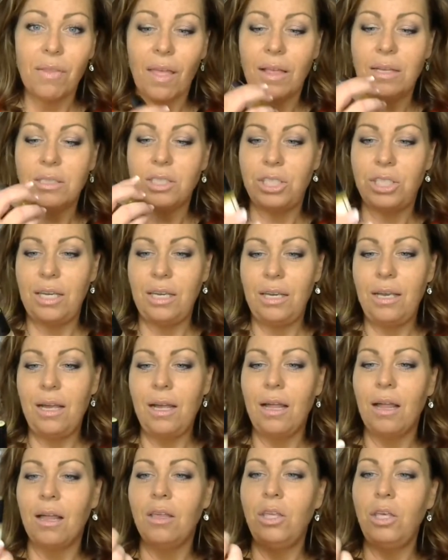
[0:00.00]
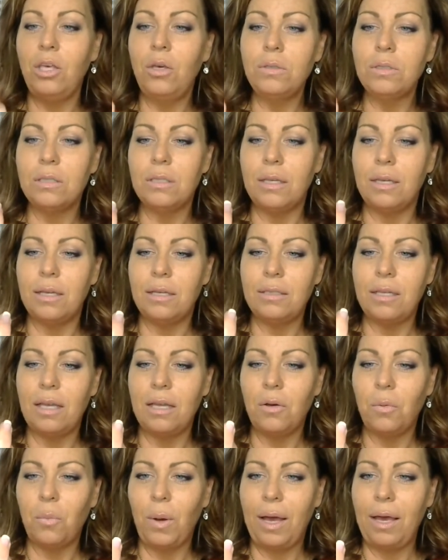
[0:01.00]
She used this in
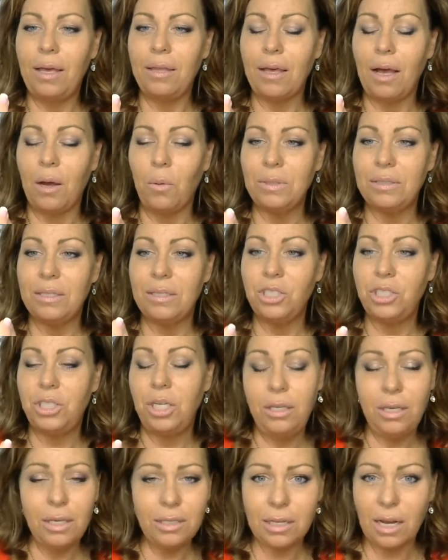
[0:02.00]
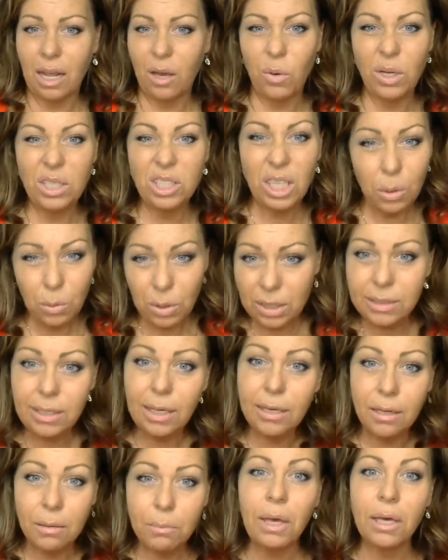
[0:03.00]
a way that was ingenious, and I wish I would have
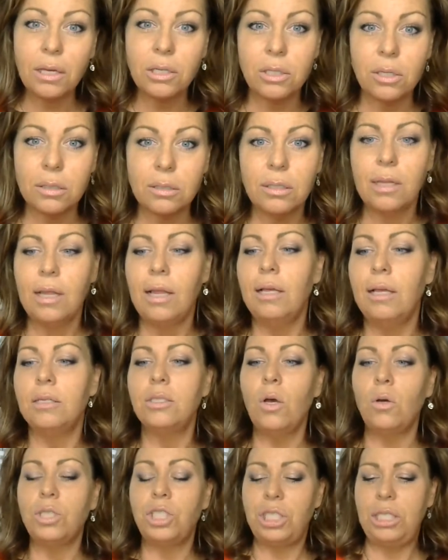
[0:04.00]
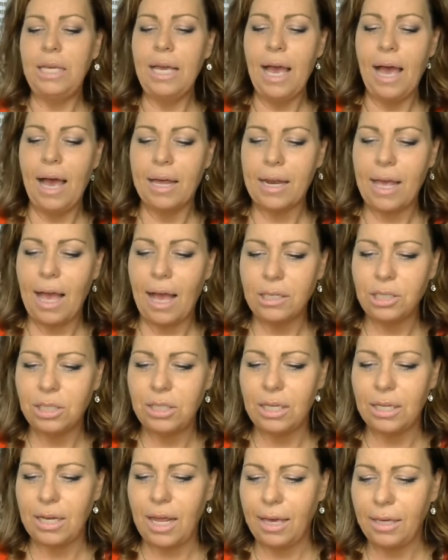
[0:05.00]
taken pictures. So she had
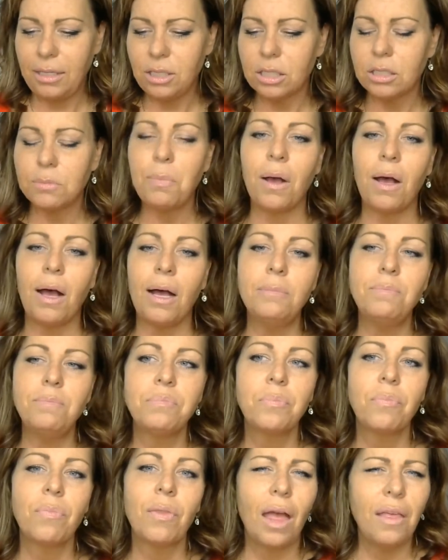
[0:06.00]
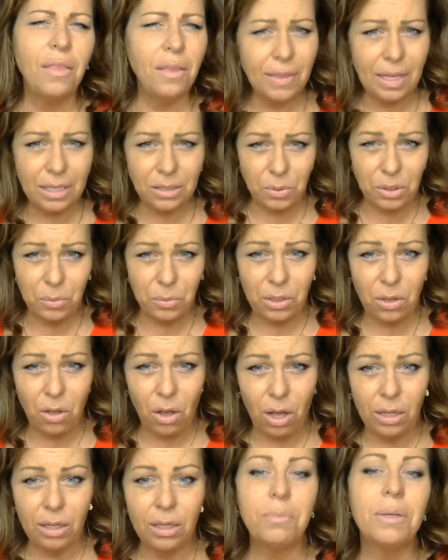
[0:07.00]
actually an age spot. I think that's what you would
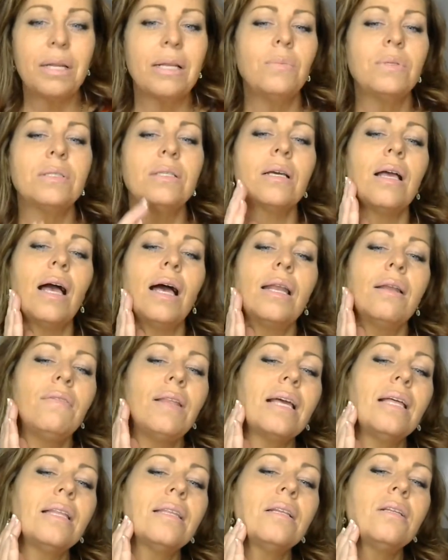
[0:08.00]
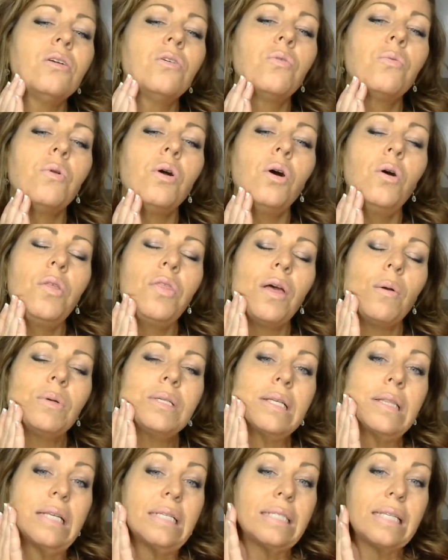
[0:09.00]
call it, but it was kind of like a little growth that was
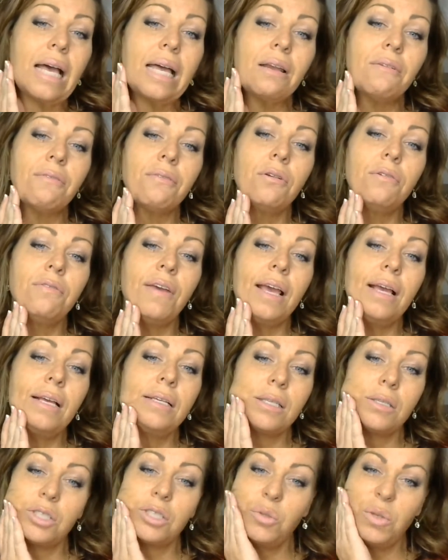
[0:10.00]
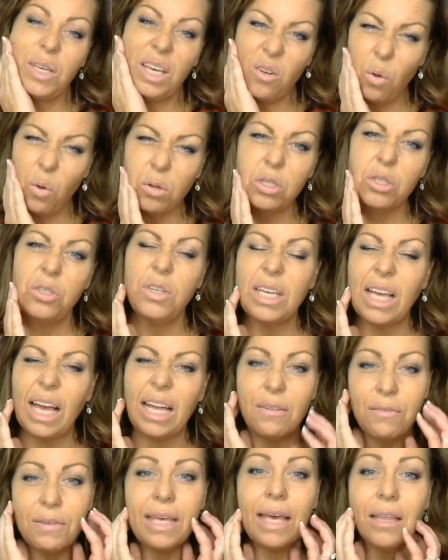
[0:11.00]
on the side of her face. As you get older, you kind
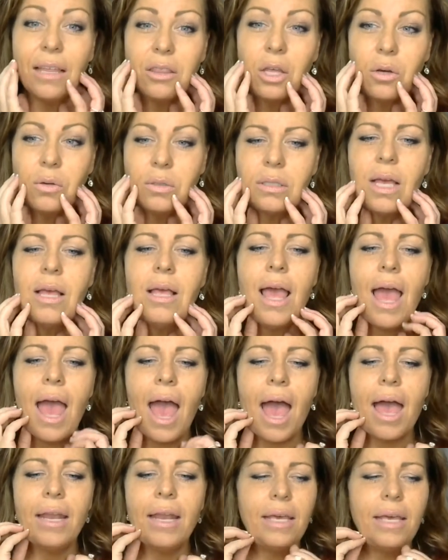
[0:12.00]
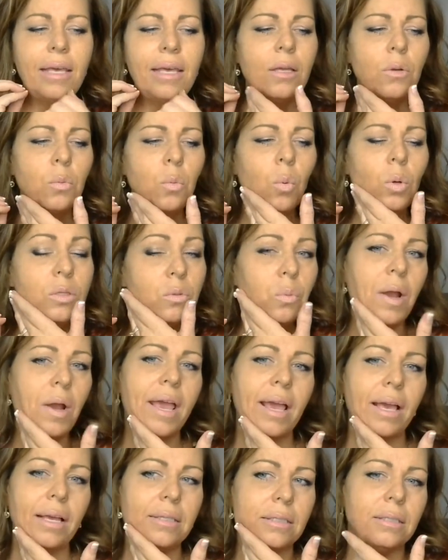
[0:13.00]
of get those. And it was
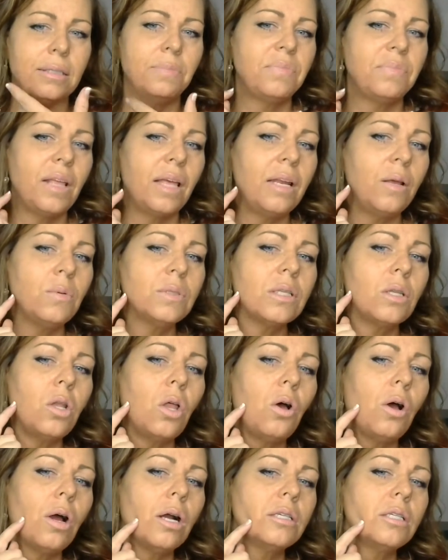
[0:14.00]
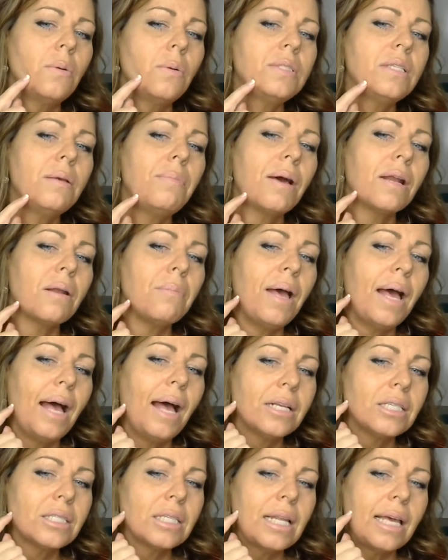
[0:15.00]
raised, and it was large. I would say about a
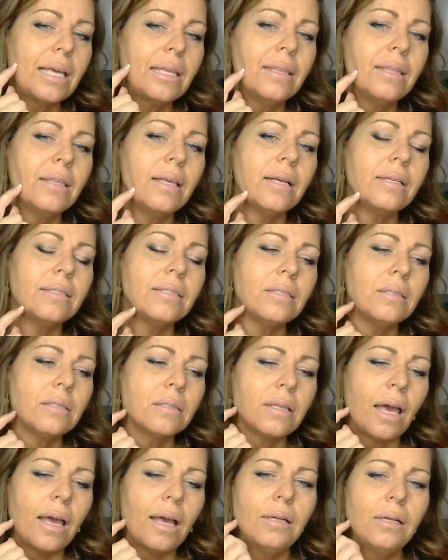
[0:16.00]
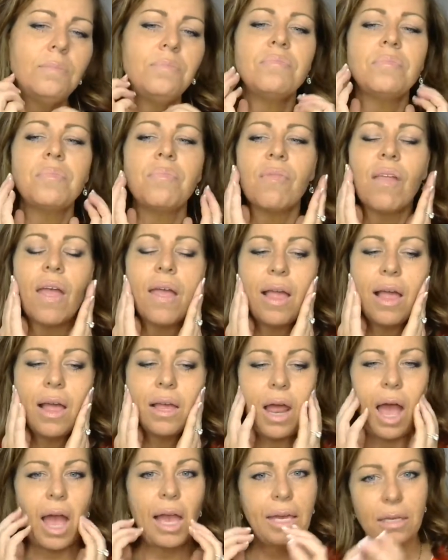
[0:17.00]
patch like this, okay?
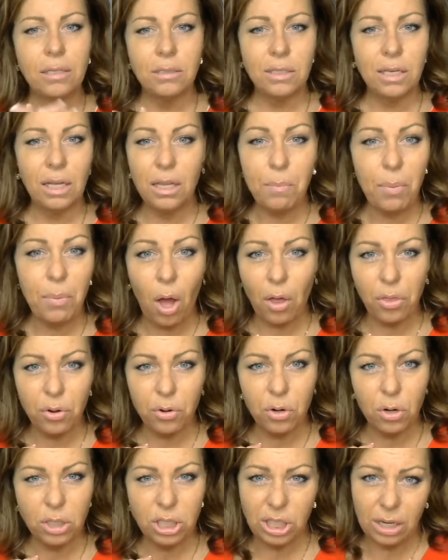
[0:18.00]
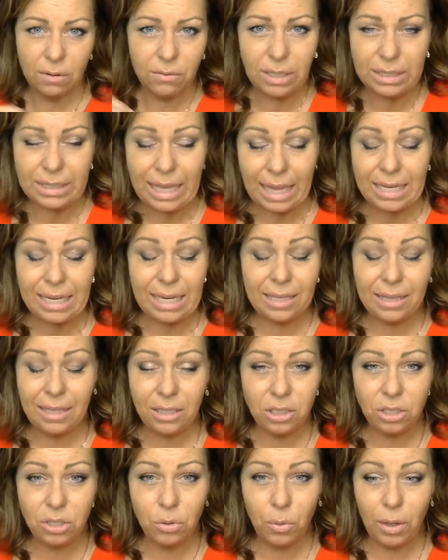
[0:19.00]
And I could tell it bothered her. She never said anything
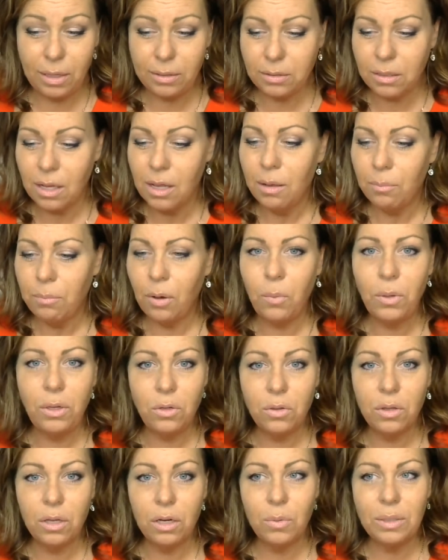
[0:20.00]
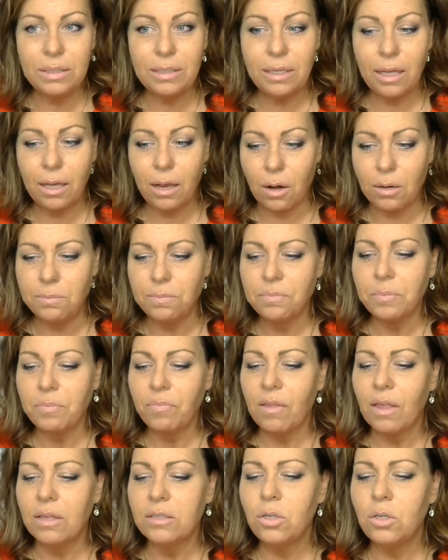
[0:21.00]
to us, but we knew that it was there.
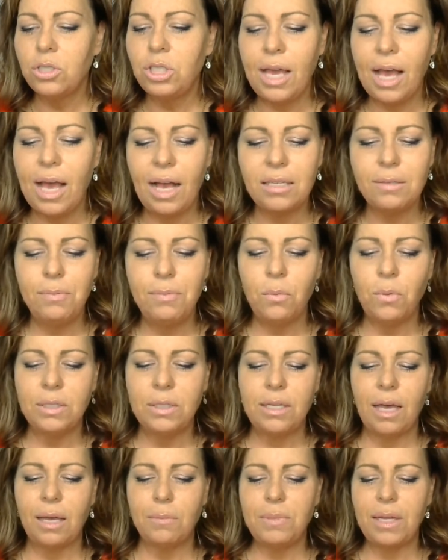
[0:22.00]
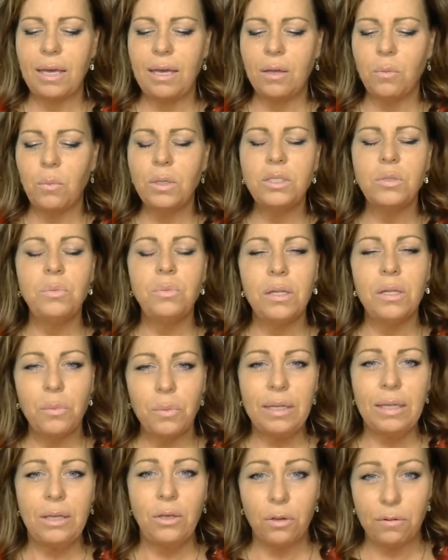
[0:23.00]
So she asked me one time, Diane, what's really,
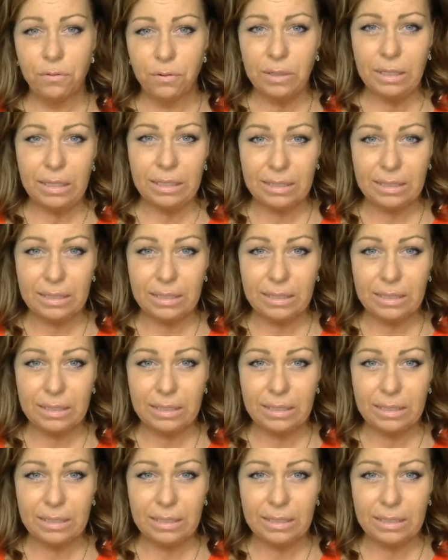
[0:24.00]
really good for the